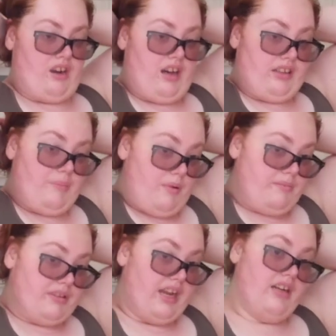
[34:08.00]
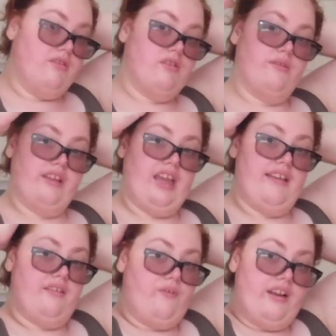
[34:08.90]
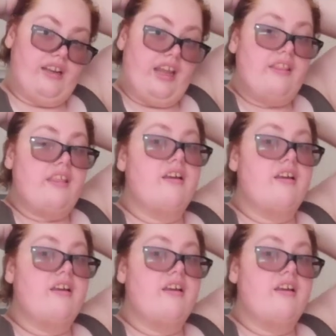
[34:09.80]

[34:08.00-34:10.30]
stocked up on potatoes so in case if we need